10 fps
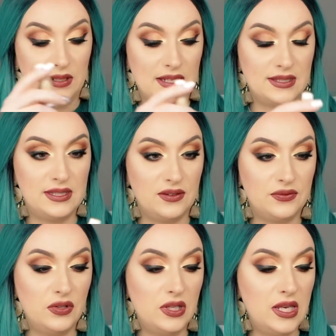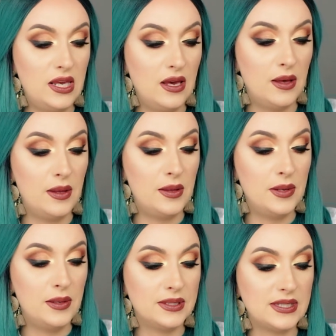that's definitely
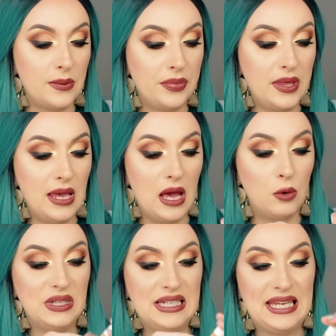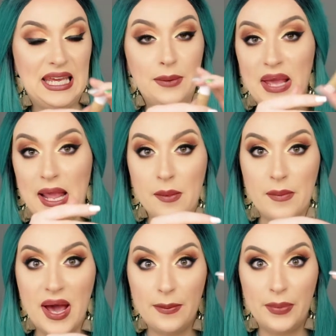something I would keep in
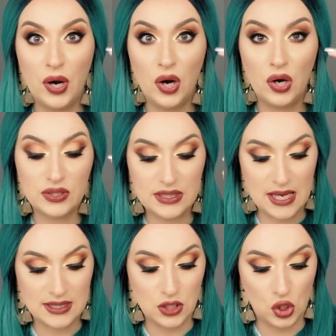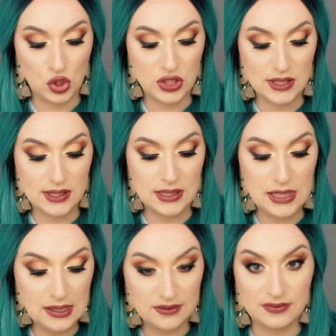my purse as
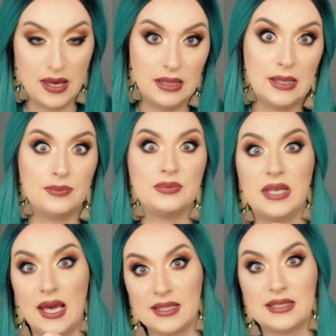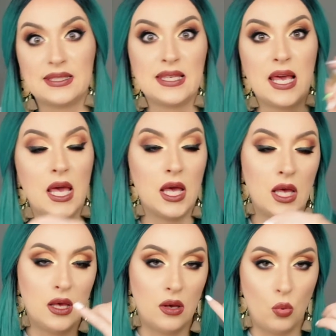urgency if my lip gets
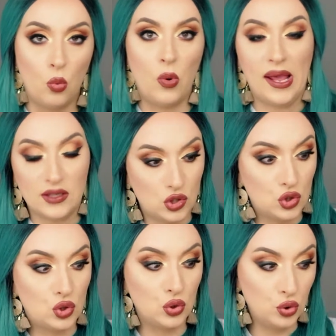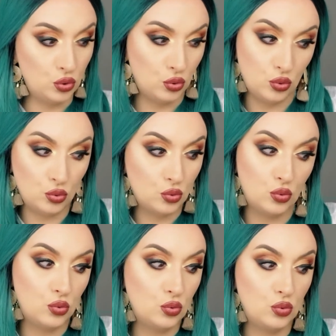way
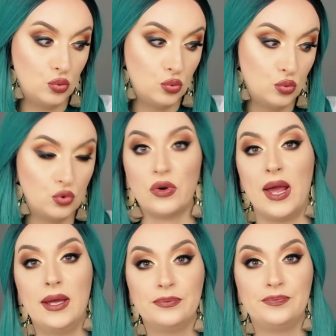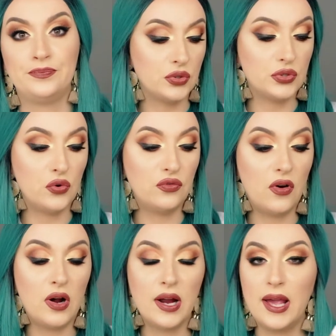too dry. So
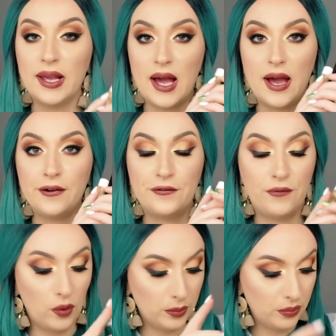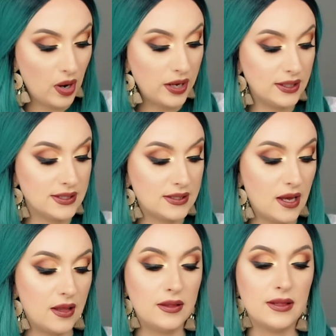far, I got 4 products
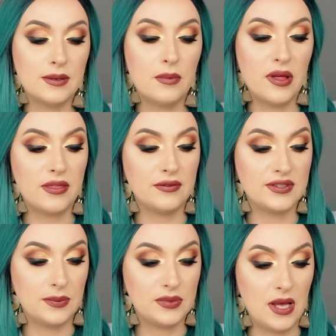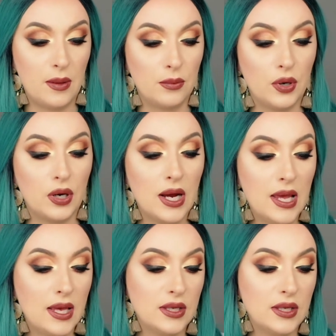in the month of September.